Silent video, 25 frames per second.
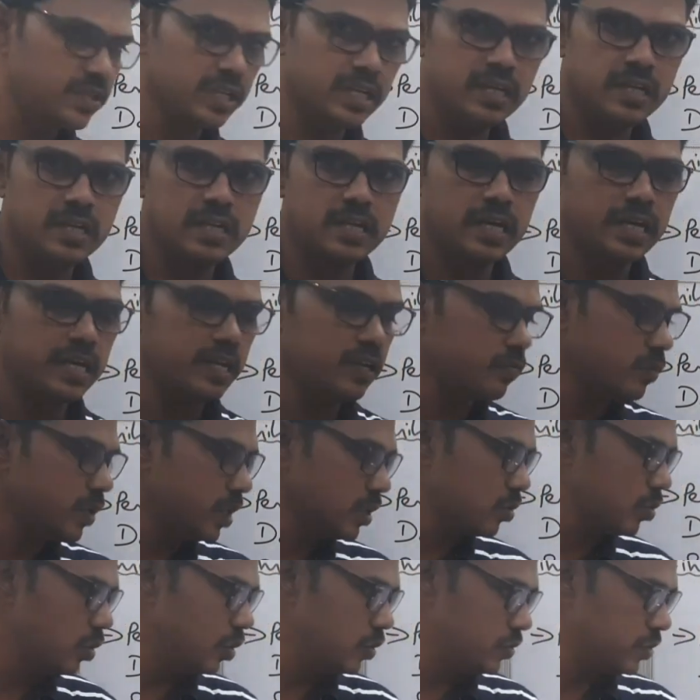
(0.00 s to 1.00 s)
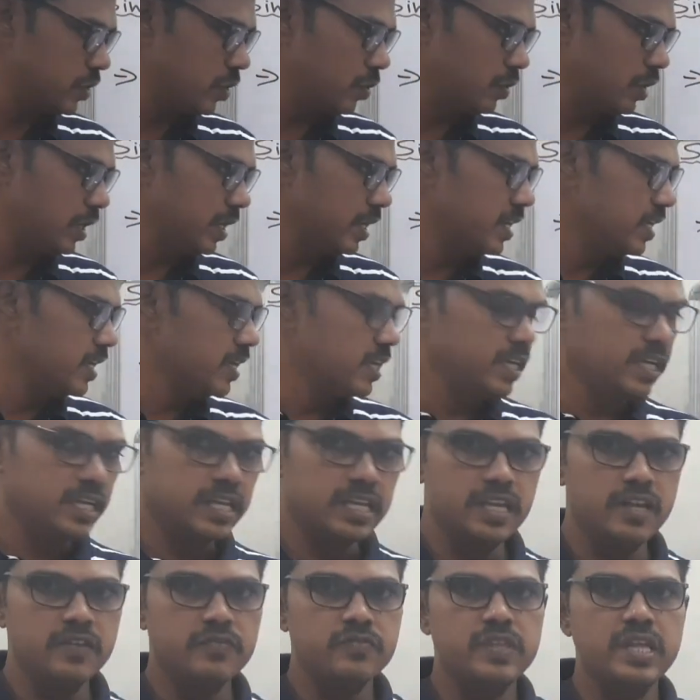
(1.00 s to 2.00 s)
in, credit what goes out.
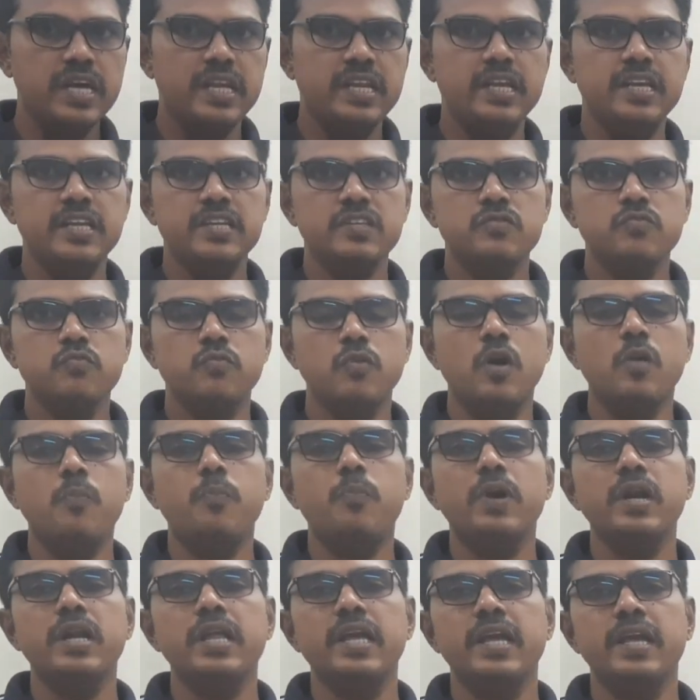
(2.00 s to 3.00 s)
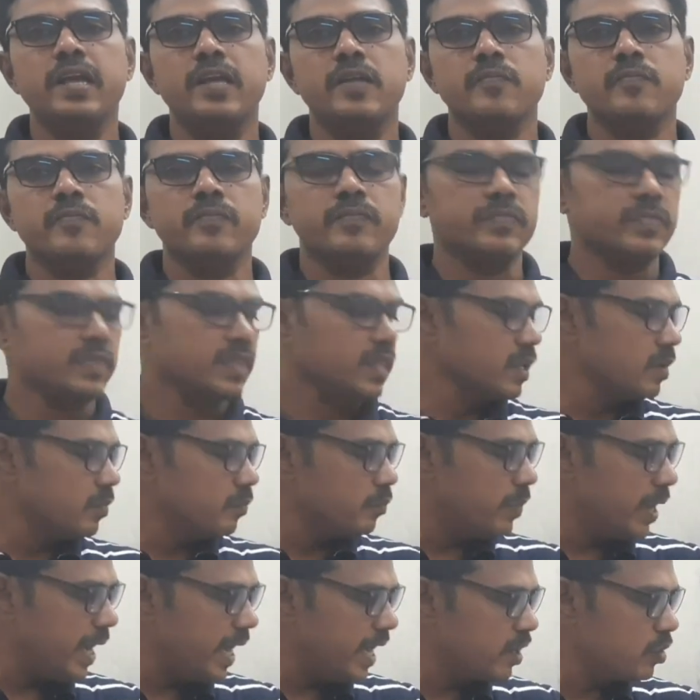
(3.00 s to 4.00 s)
If there is opening
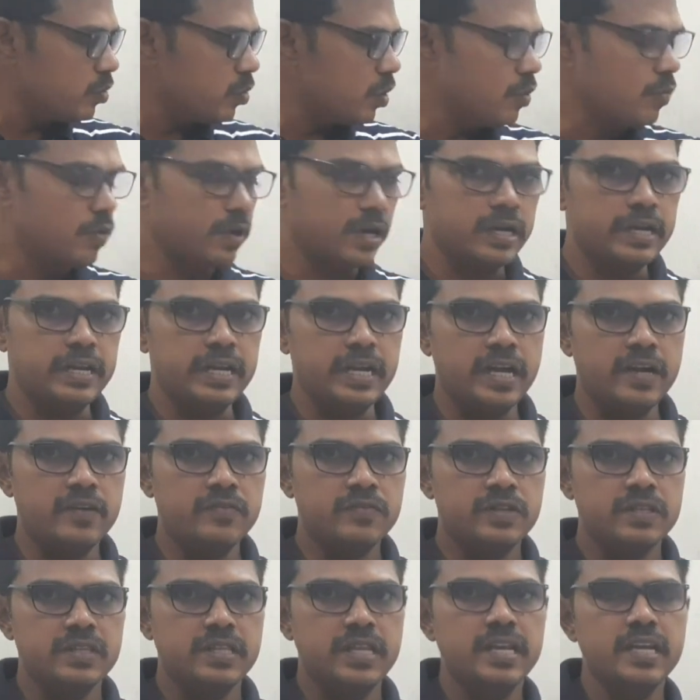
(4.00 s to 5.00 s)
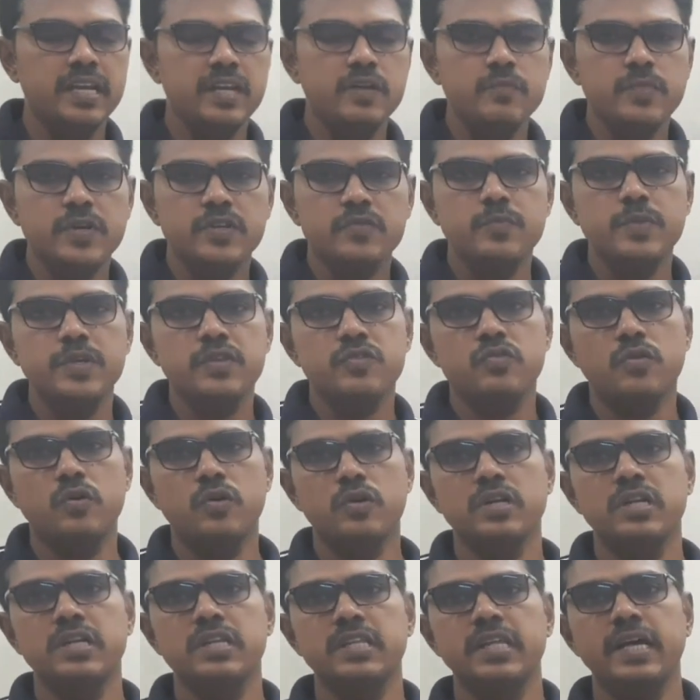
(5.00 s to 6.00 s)
bank overdraft, then it must be
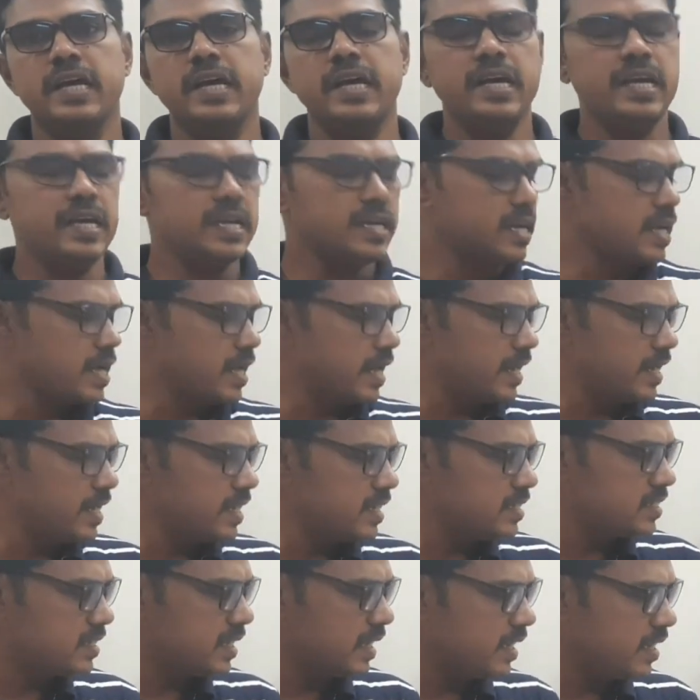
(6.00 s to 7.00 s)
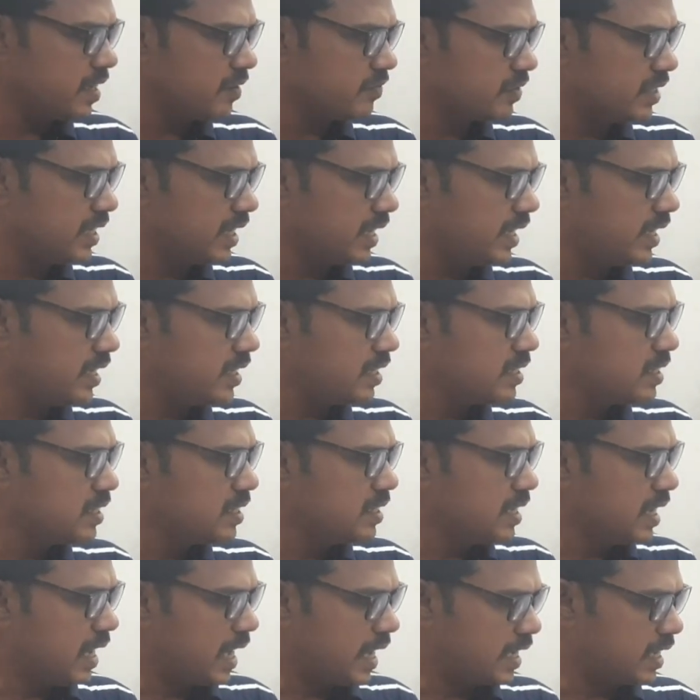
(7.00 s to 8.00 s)
shown in the credit side of the
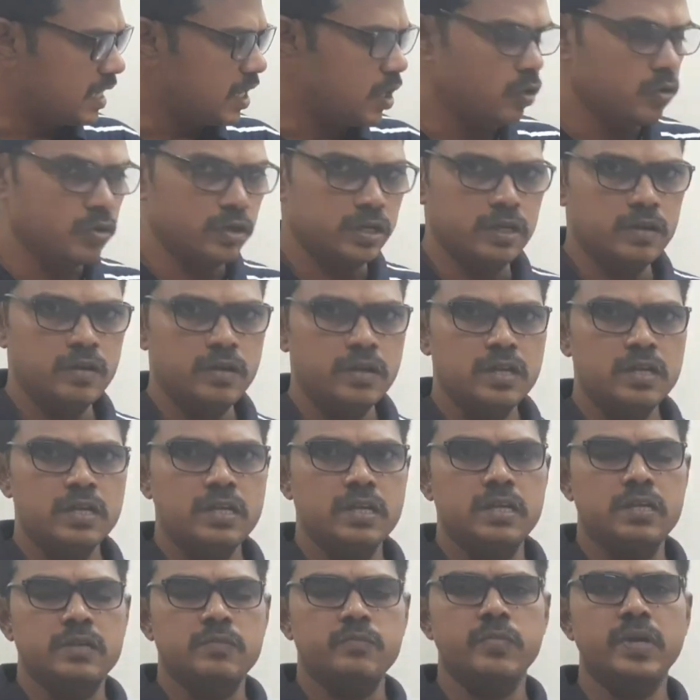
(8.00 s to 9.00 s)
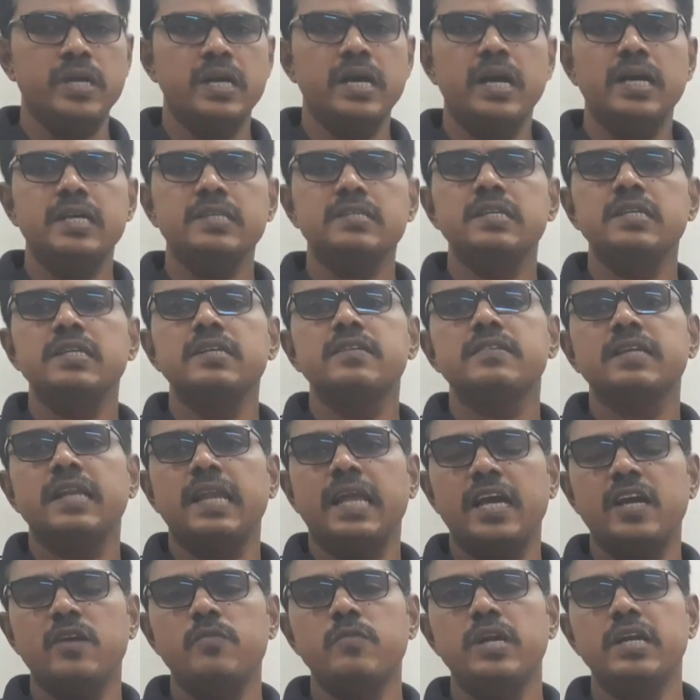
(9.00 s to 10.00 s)
account, because it is a
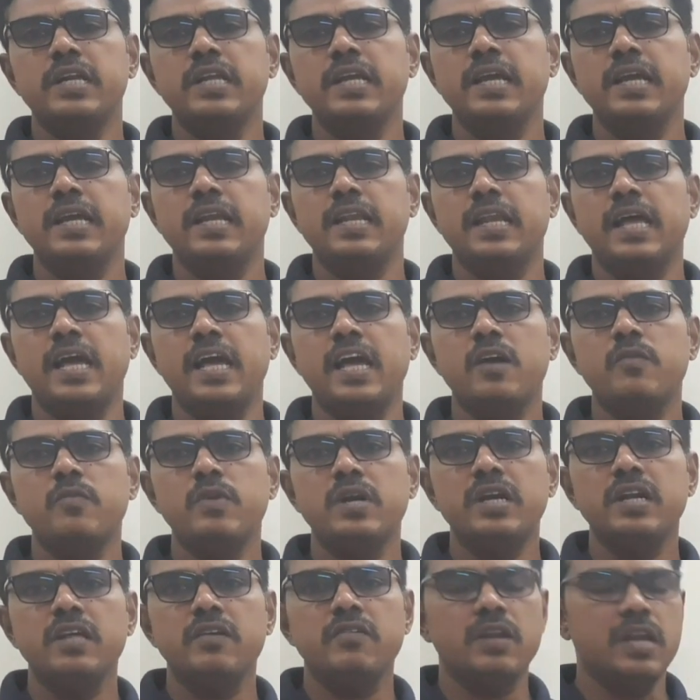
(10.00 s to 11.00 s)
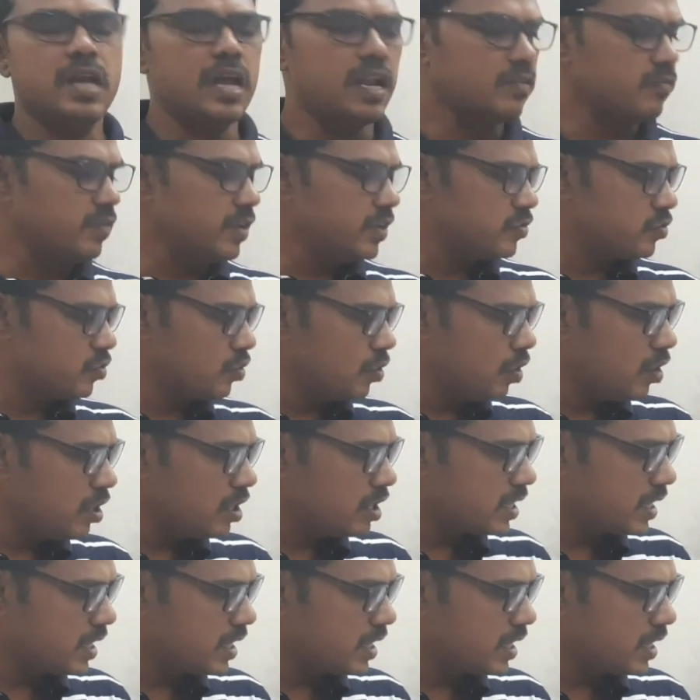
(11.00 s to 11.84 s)
liability. Liability will always show